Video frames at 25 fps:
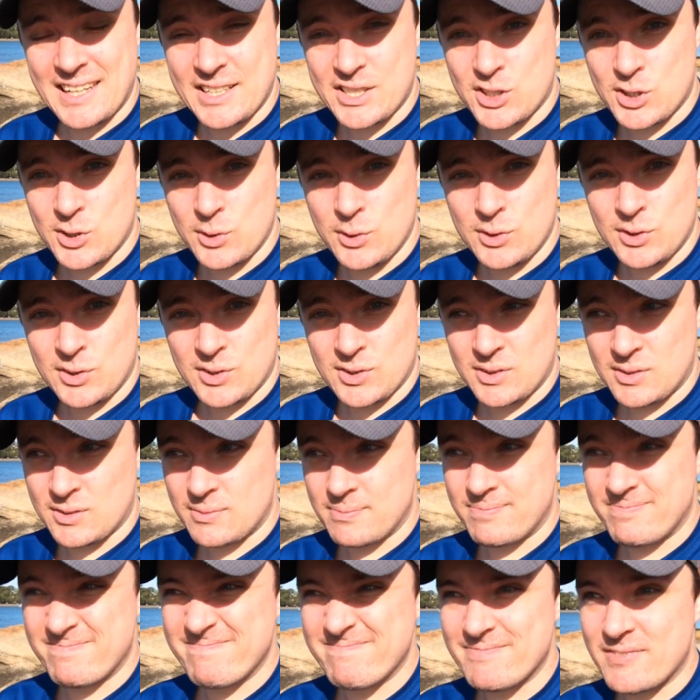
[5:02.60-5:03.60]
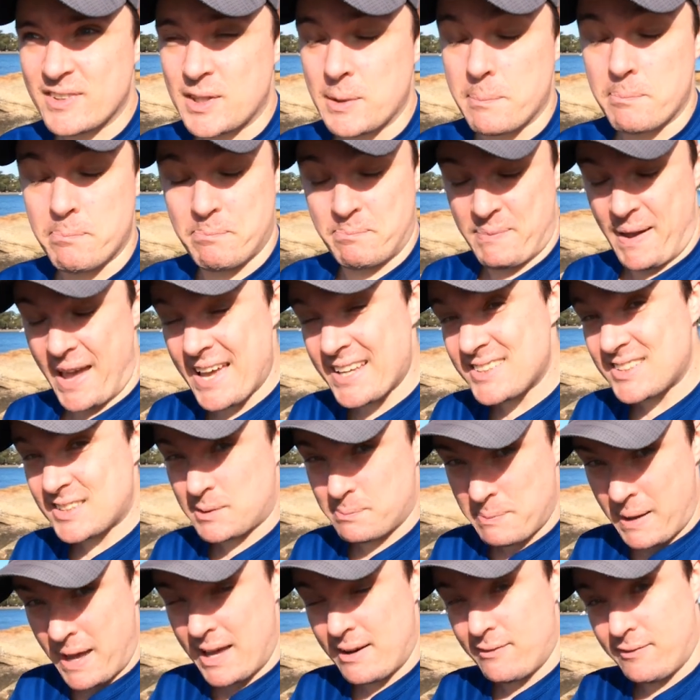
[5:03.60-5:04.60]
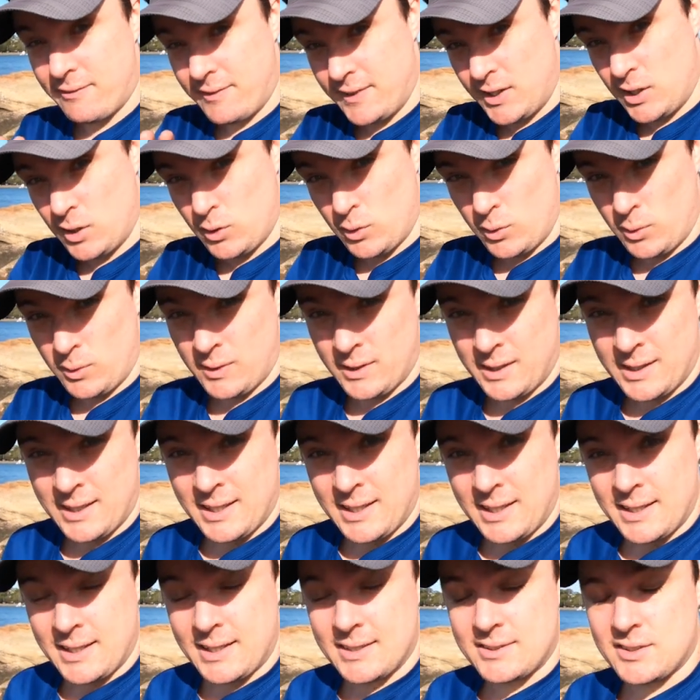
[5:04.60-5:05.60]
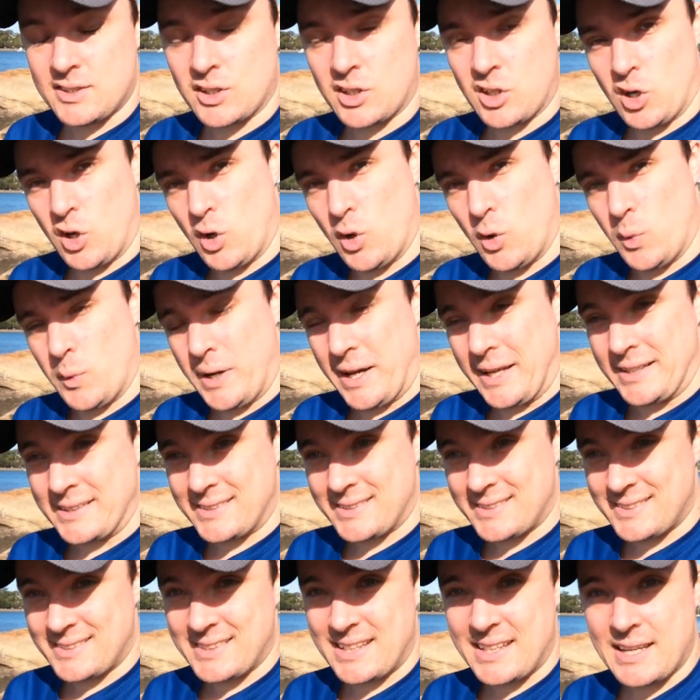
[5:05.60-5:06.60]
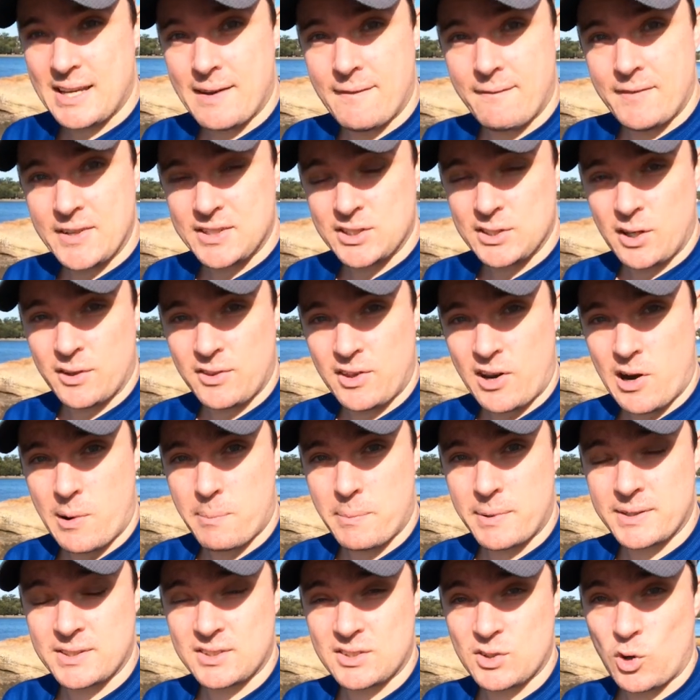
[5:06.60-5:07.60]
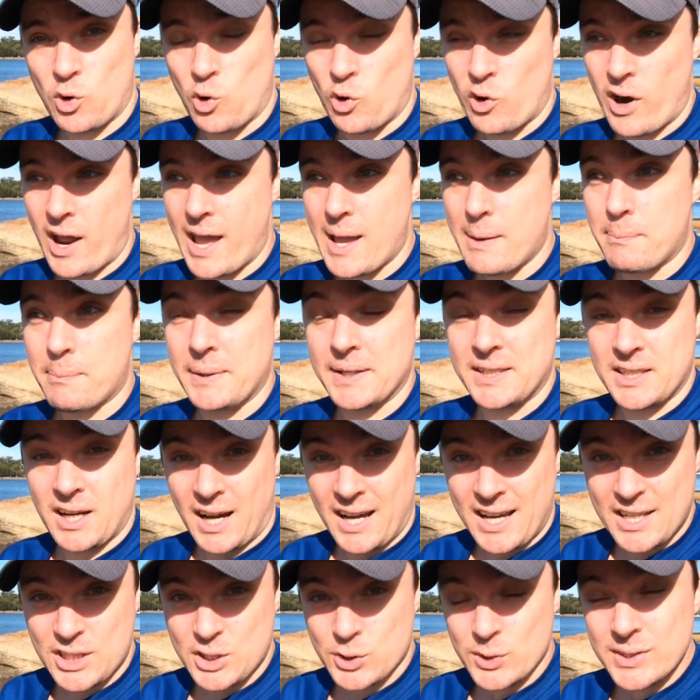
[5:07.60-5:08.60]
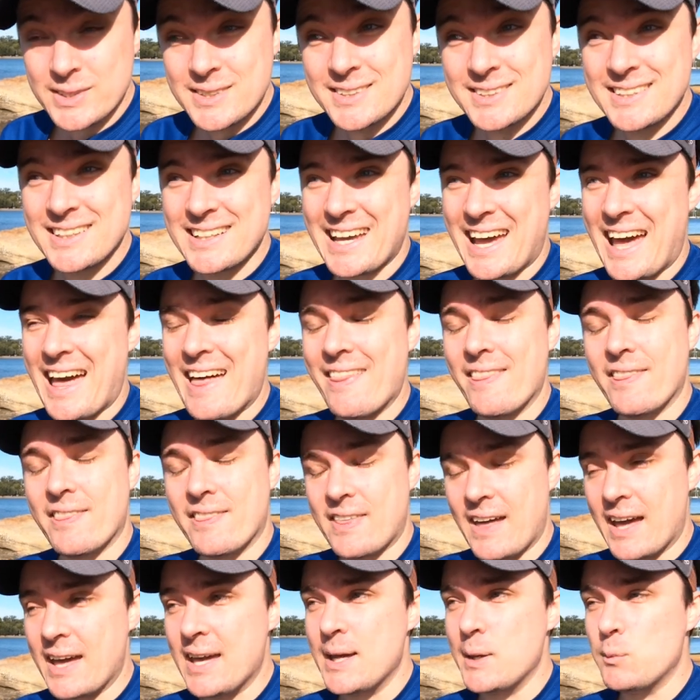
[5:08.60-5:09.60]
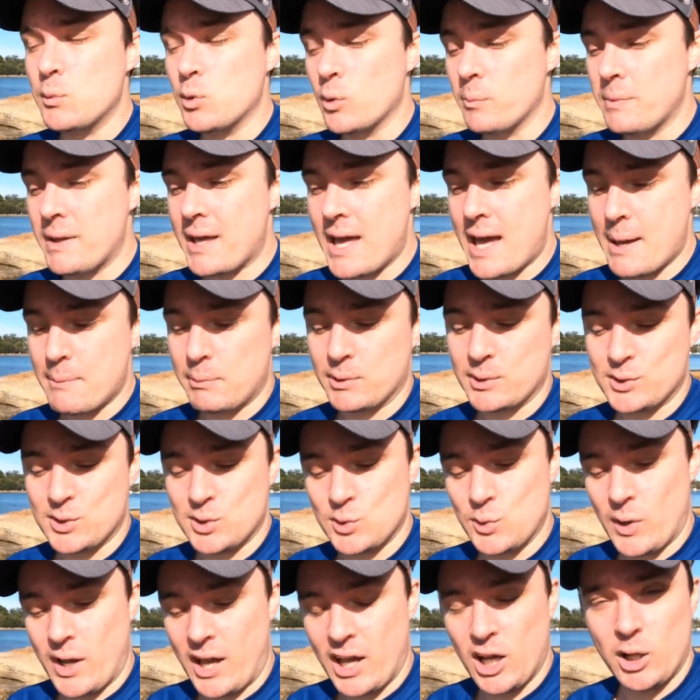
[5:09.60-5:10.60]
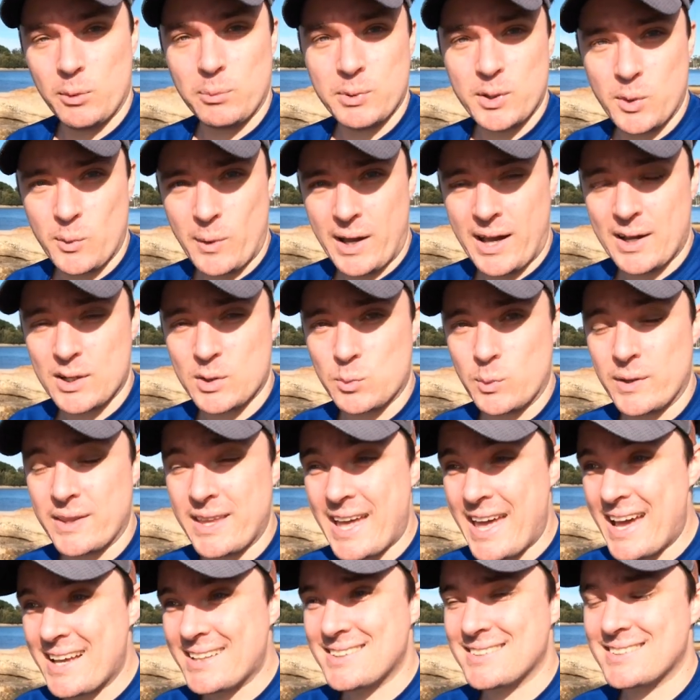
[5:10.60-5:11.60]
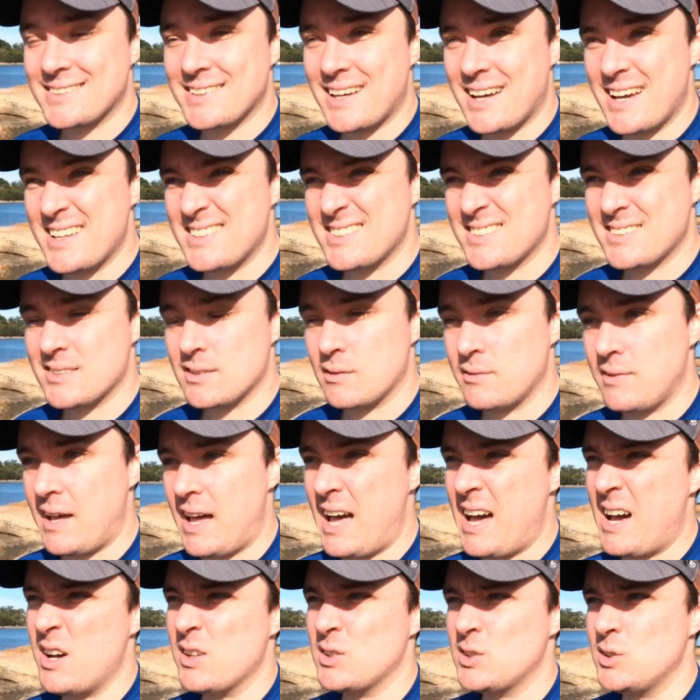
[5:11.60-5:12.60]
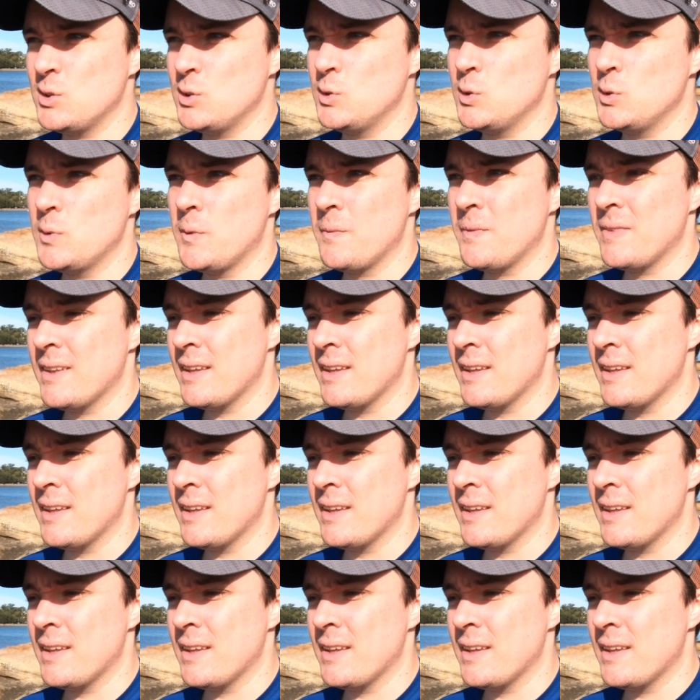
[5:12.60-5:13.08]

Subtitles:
issues, the best bet for you is to go and see a physiotherapist or a podiatrist, and they will be able to help you out with exercises of how to